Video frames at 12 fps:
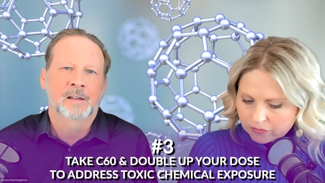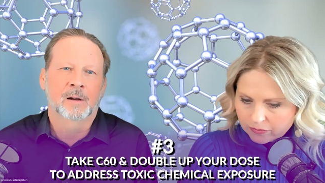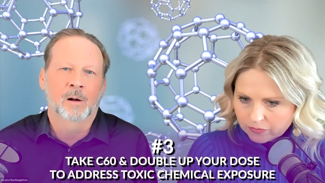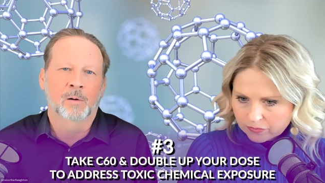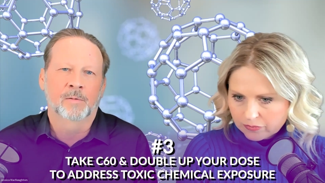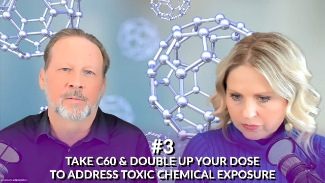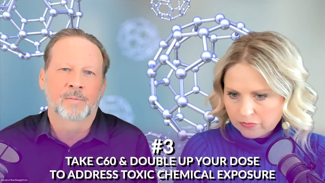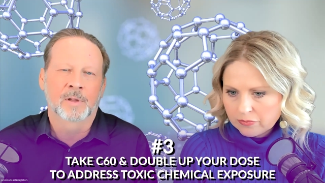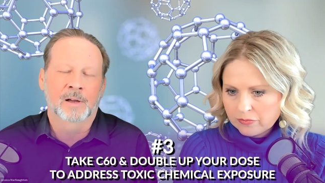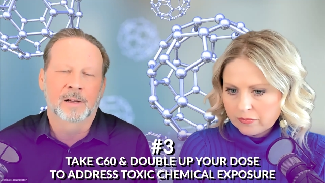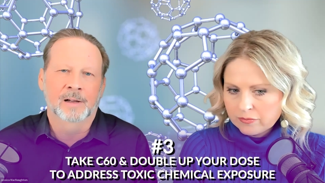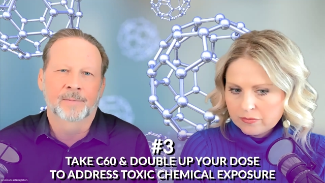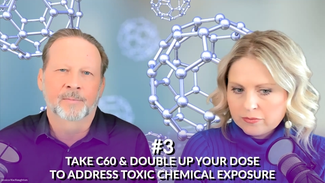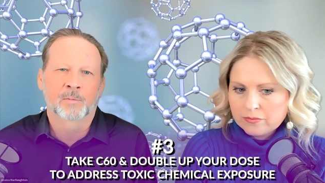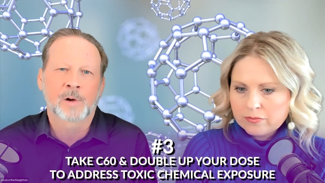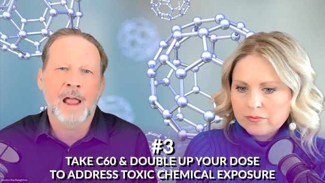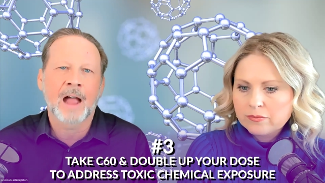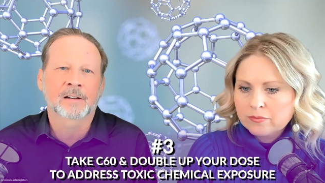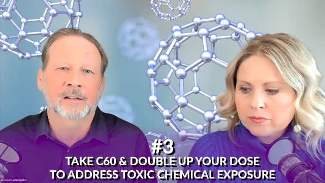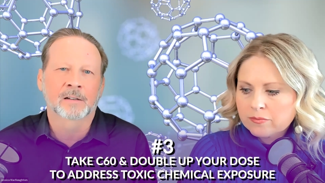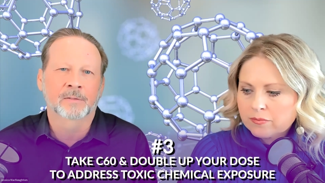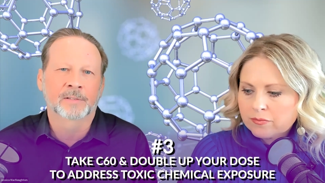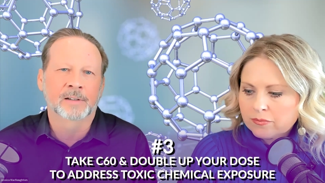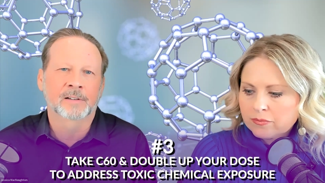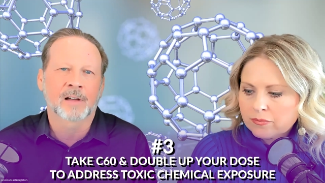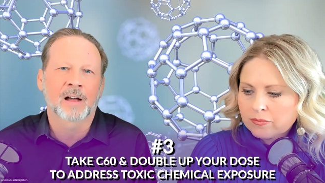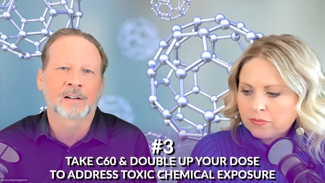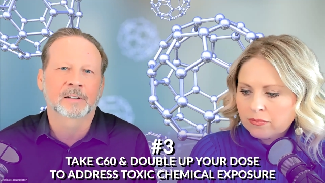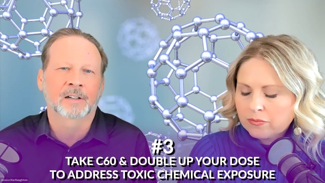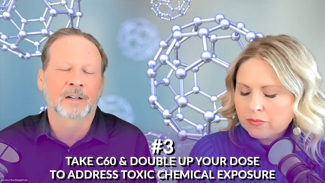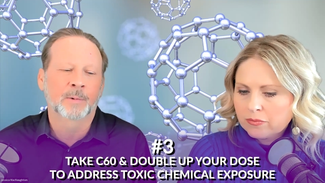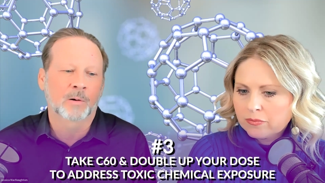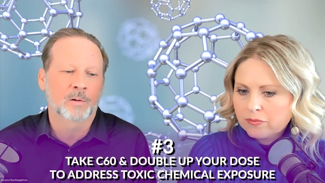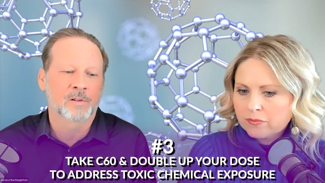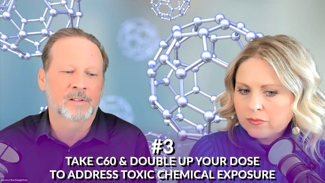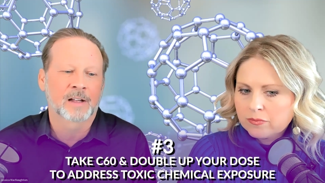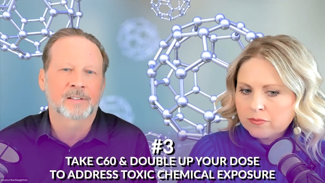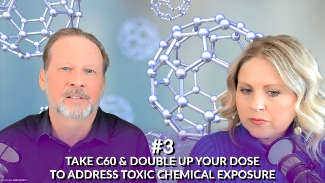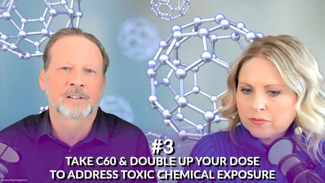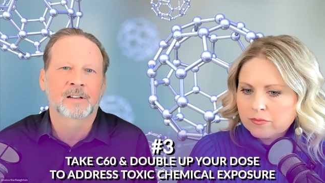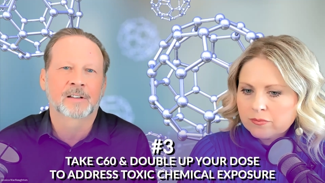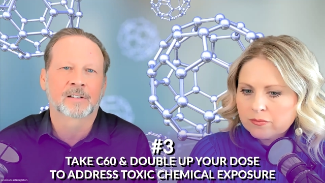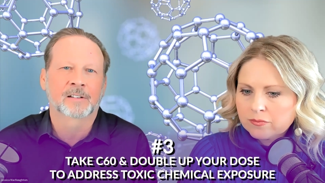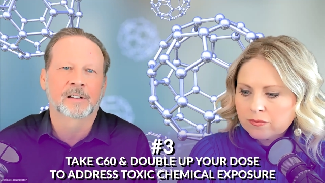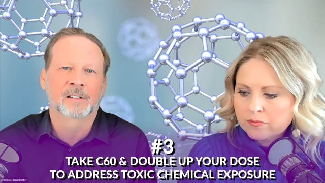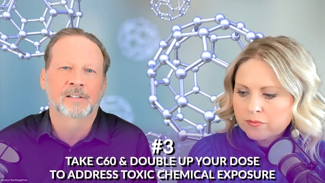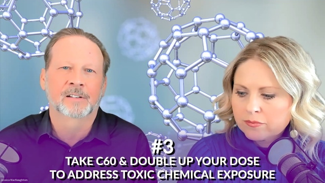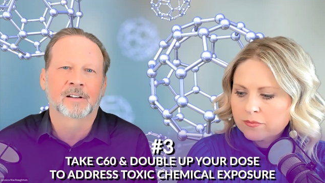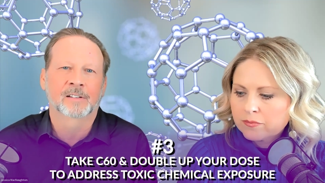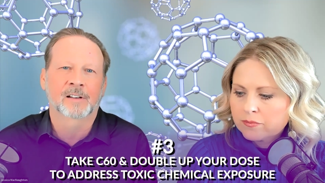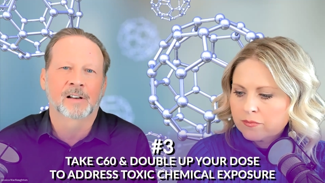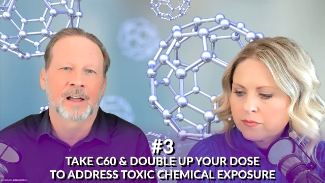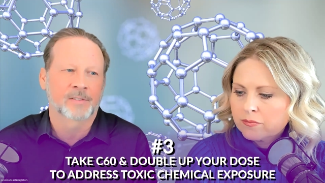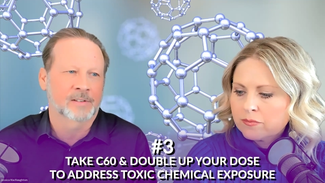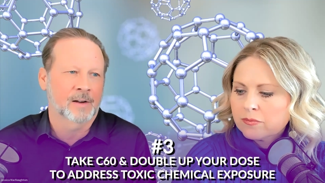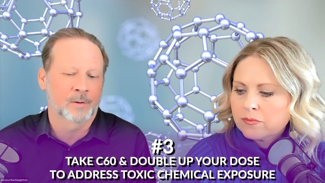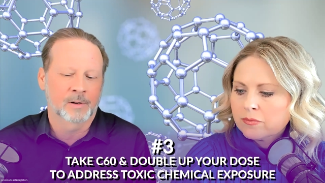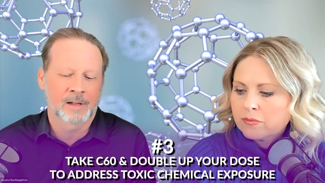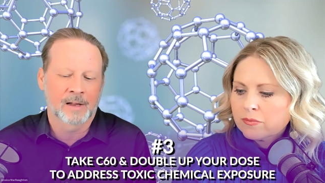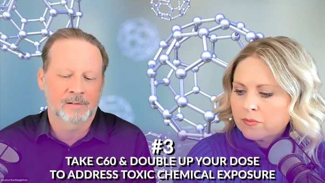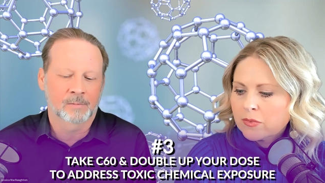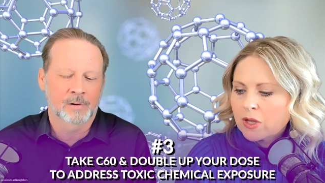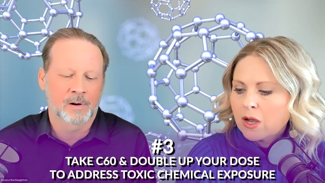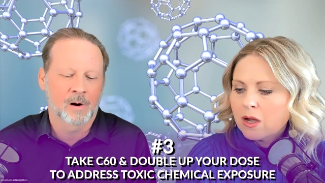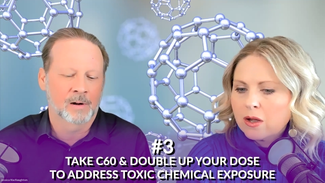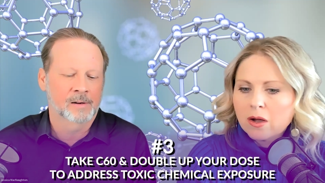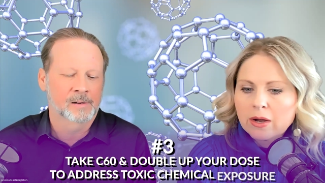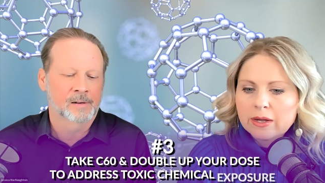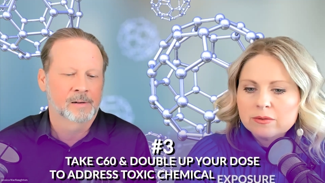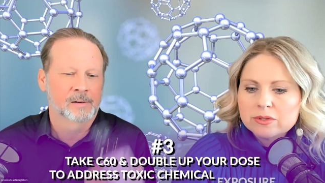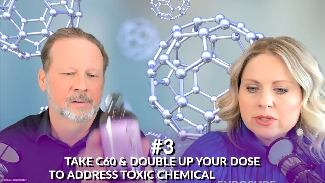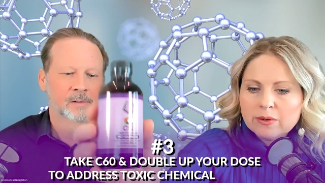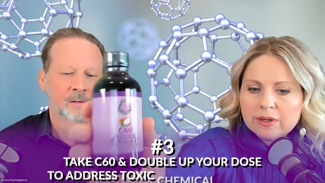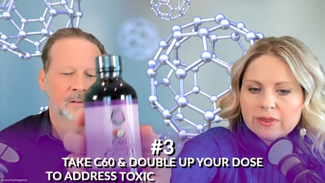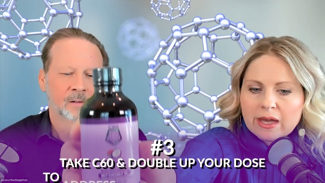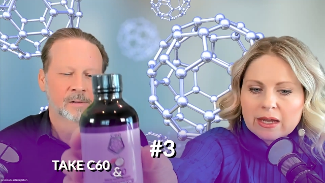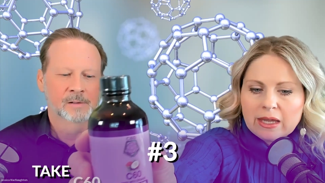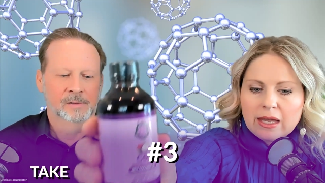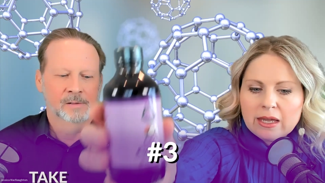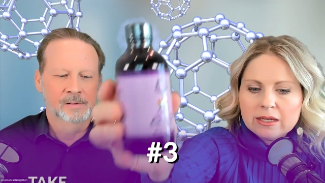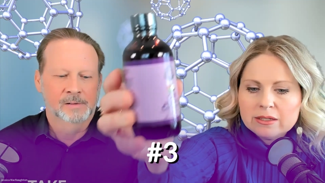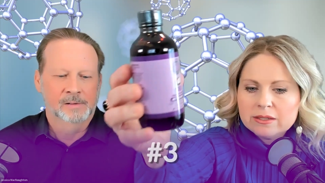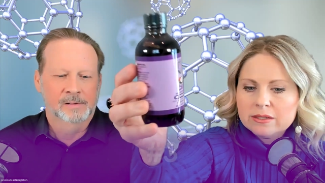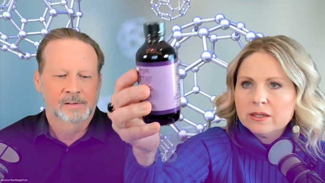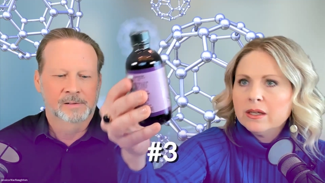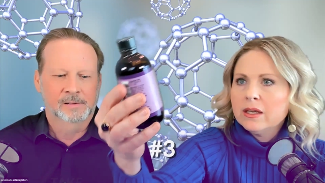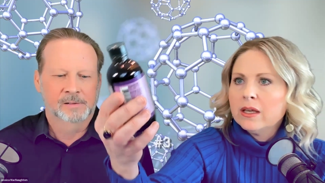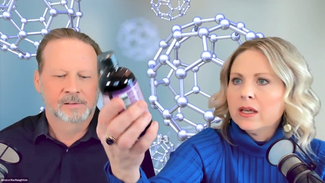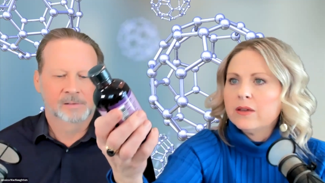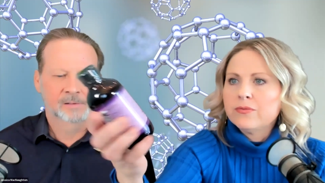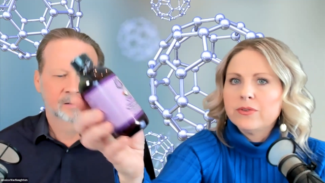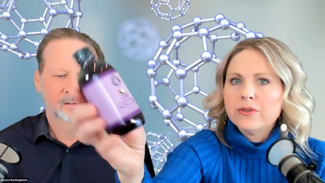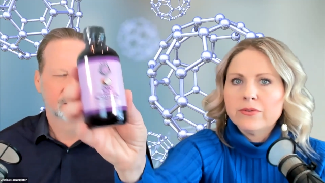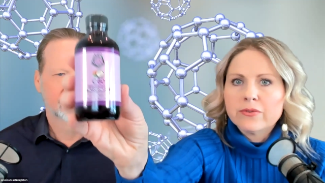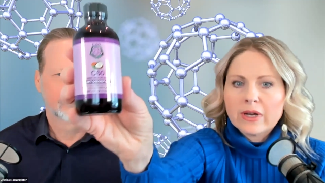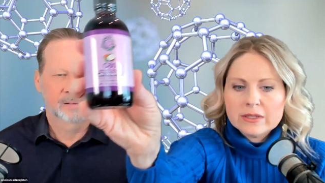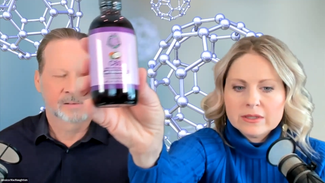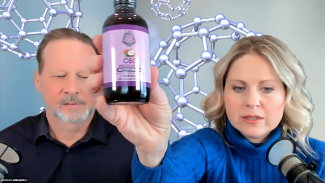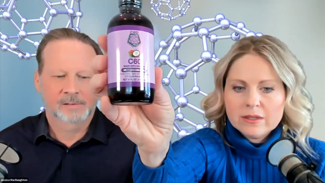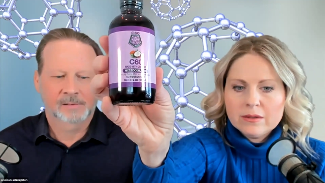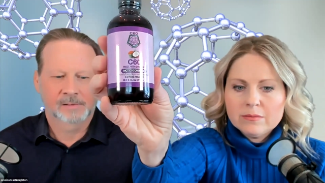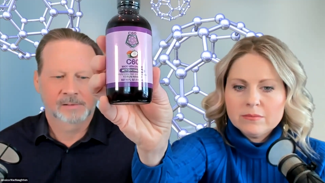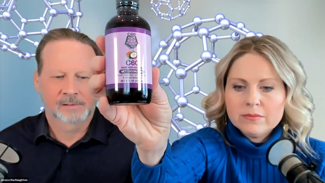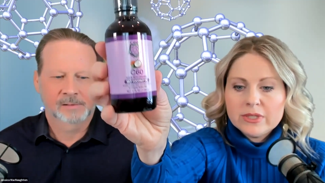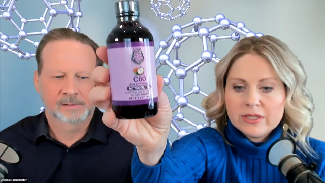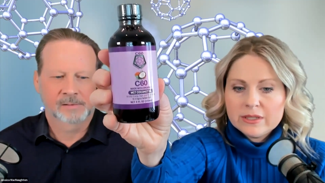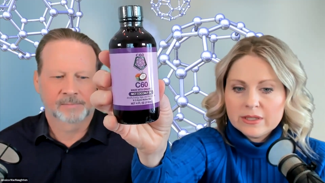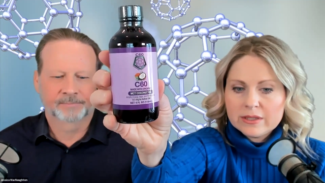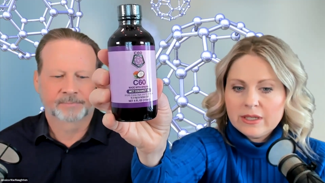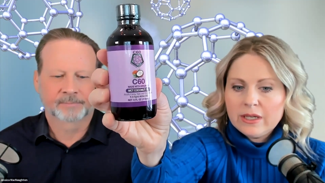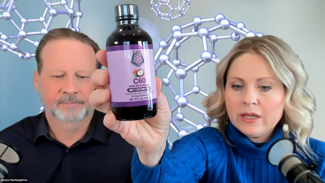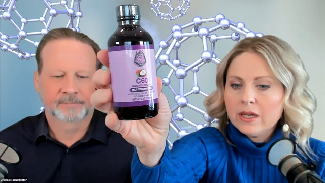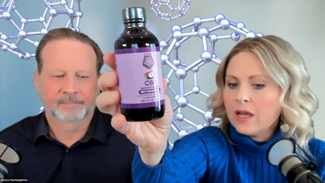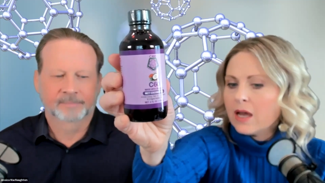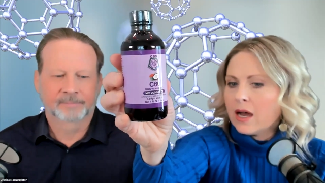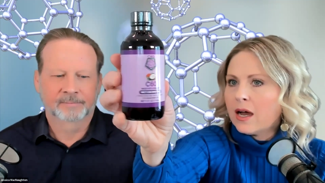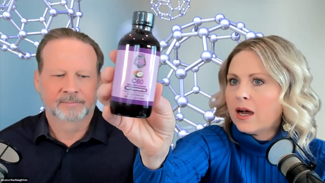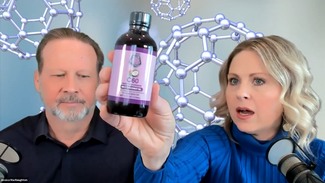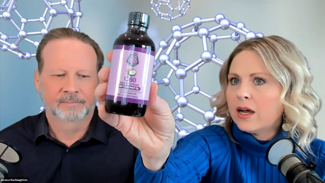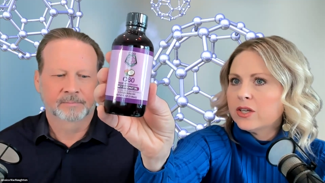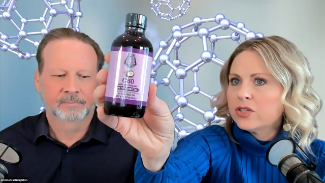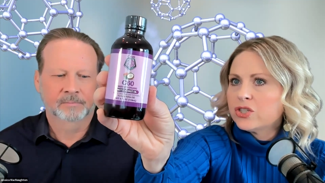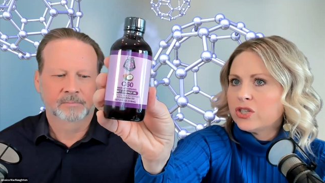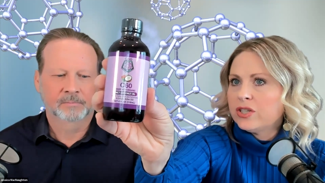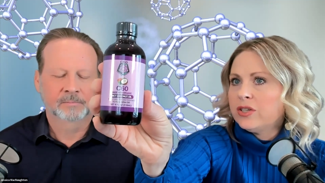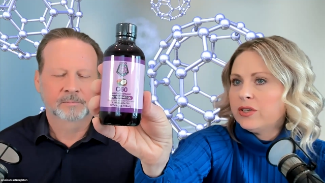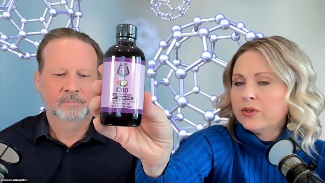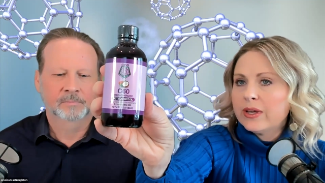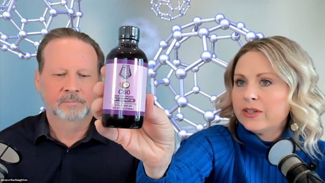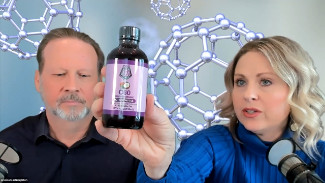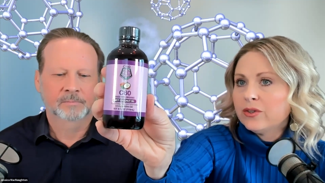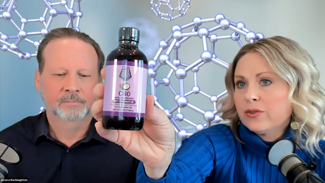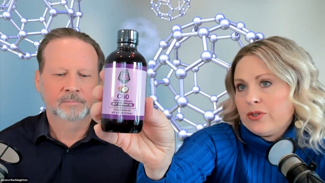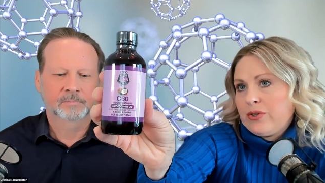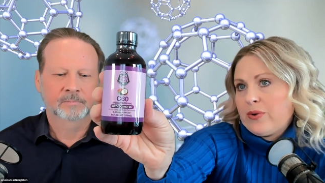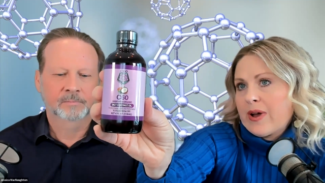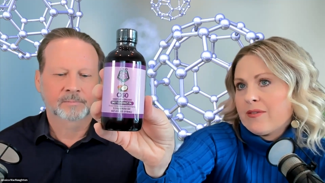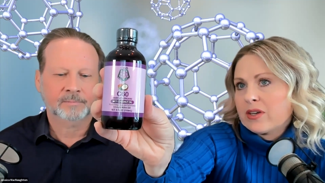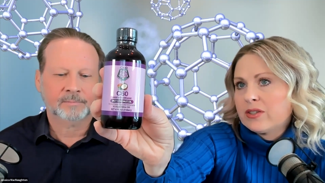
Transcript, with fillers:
Speaker 1: you know, uh, reactive and toxic chemicals. That C60 is just a lifesaver in that regard.
Speaker 2: Okay, so in that case, if you've got some C60, uh, should you and you you have